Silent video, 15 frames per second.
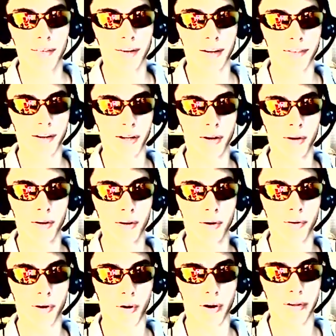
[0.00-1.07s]
let's say it
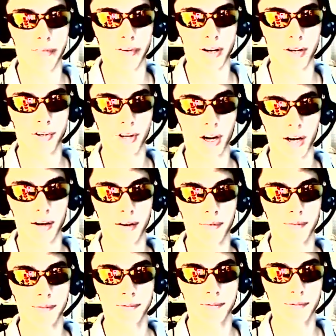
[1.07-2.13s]
was already finished and
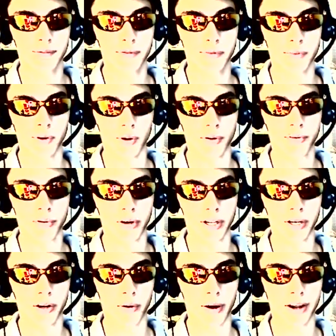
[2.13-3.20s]
there was
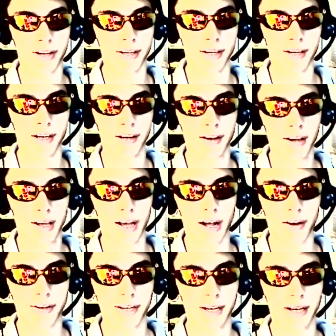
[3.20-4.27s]
really no editing,
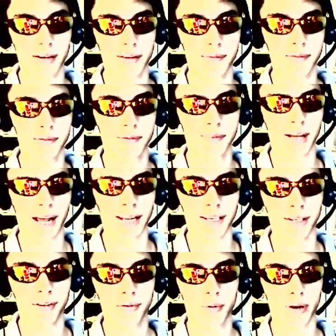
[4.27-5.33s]
it'd take at
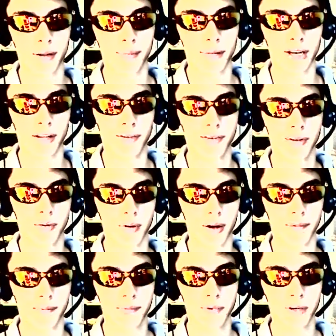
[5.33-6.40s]
least 20 minutes
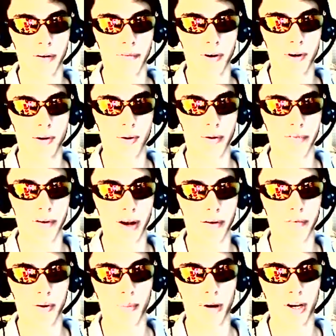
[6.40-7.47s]
to convert to a file
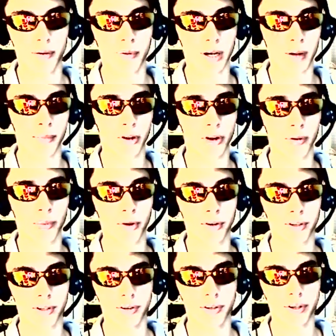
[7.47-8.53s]
format to be uploadable
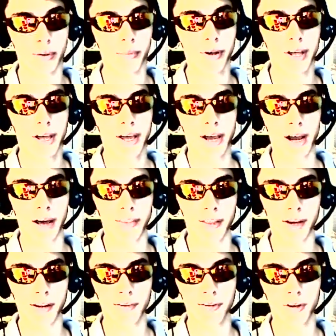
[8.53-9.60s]
to YouTube, and
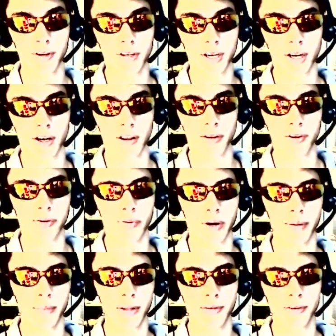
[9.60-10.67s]
then it's going to take another
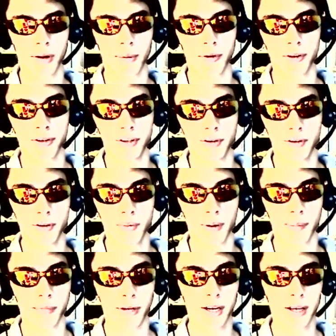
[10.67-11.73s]
20 minutes to upload to YouTube.
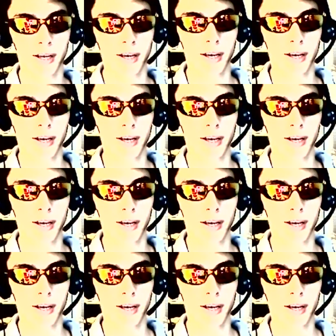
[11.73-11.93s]
I mean,